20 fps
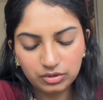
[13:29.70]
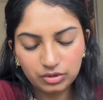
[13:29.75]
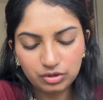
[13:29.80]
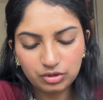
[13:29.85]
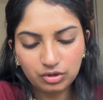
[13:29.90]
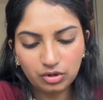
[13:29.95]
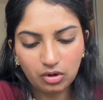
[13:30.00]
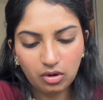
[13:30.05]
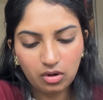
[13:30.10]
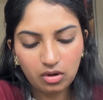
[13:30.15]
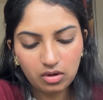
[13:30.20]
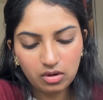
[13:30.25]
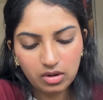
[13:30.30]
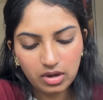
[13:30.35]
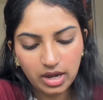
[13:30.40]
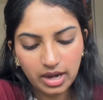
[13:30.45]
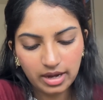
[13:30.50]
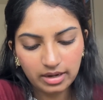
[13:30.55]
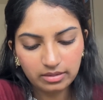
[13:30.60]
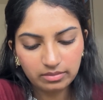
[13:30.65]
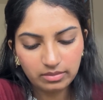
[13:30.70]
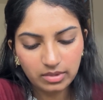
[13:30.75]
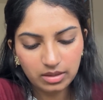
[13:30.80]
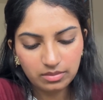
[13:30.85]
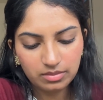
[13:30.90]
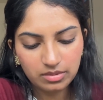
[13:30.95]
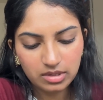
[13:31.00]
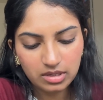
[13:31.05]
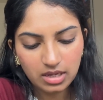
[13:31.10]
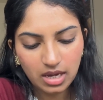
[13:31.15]
Draw and
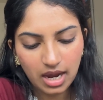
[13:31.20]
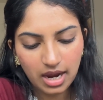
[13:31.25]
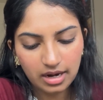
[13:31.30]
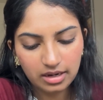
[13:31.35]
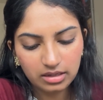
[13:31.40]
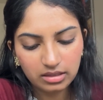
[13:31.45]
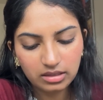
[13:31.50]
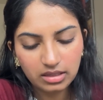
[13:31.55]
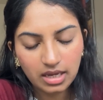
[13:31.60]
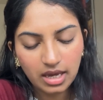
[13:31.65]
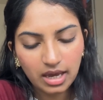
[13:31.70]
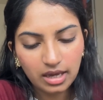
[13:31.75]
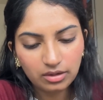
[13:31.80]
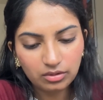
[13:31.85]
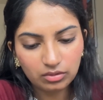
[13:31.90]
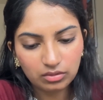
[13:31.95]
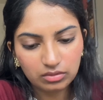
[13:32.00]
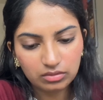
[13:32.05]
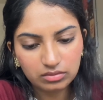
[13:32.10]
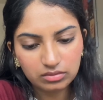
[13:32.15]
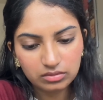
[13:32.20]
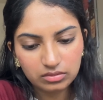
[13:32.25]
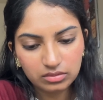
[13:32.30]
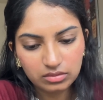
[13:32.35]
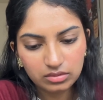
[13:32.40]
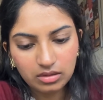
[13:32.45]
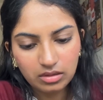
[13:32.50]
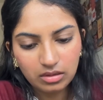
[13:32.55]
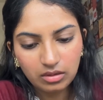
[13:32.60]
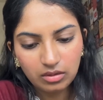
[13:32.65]
maybe add an arrow.
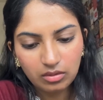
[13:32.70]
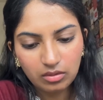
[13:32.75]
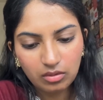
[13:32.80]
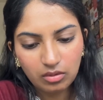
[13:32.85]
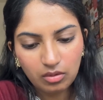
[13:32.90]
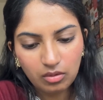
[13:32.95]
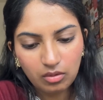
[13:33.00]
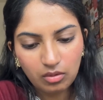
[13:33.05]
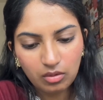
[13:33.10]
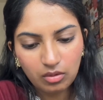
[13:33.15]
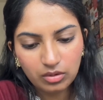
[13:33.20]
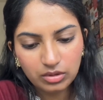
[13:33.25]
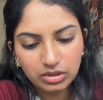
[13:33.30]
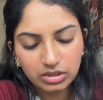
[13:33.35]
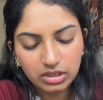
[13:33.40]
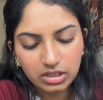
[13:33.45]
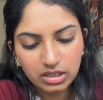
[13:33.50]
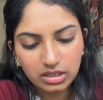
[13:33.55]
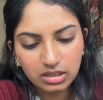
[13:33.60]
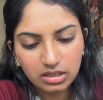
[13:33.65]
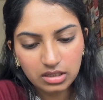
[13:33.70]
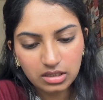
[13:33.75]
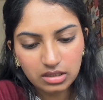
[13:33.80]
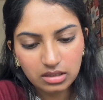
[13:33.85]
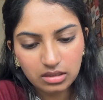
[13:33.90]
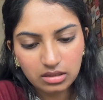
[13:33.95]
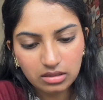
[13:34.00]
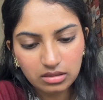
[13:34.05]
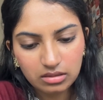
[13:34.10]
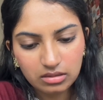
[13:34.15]

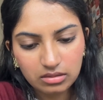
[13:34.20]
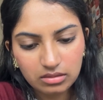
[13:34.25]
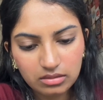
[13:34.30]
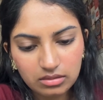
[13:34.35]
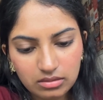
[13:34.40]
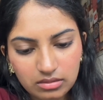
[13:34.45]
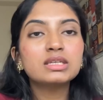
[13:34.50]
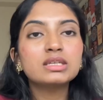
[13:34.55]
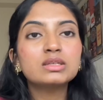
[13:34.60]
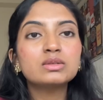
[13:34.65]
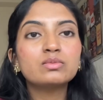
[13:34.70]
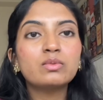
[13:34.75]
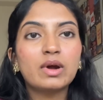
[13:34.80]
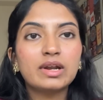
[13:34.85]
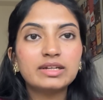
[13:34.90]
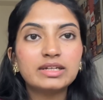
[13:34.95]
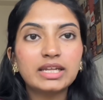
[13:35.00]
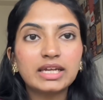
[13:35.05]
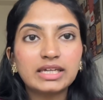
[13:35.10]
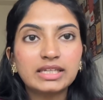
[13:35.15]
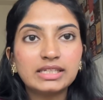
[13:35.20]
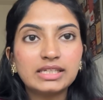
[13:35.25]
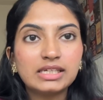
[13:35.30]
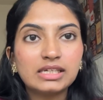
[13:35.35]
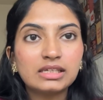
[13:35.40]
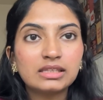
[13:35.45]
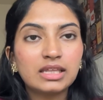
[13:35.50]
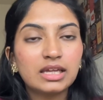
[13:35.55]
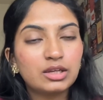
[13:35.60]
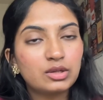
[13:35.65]
OOTD. This is one
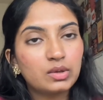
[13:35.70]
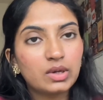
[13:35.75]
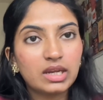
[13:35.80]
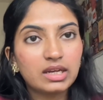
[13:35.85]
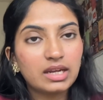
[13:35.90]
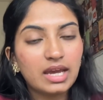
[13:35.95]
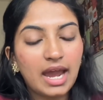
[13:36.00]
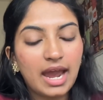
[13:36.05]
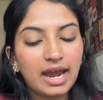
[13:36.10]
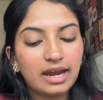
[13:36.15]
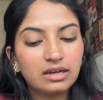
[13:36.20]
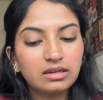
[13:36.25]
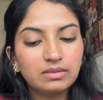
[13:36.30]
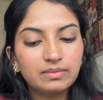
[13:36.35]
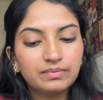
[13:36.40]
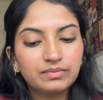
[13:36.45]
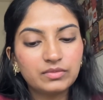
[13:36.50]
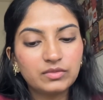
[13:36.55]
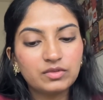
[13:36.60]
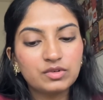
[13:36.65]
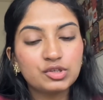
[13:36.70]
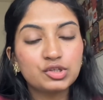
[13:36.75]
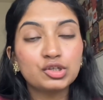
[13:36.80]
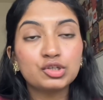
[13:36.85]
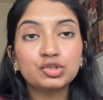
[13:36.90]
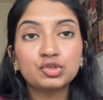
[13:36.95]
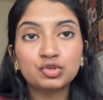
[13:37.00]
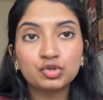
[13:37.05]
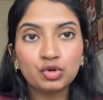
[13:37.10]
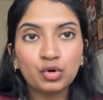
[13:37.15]
technique that you can add, which
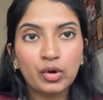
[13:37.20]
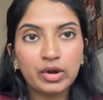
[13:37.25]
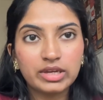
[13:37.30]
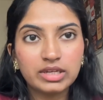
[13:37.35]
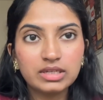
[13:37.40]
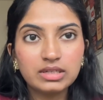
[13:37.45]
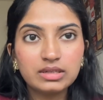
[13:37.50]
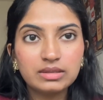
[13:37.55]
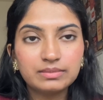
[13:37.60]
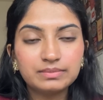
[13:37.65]
is drawing.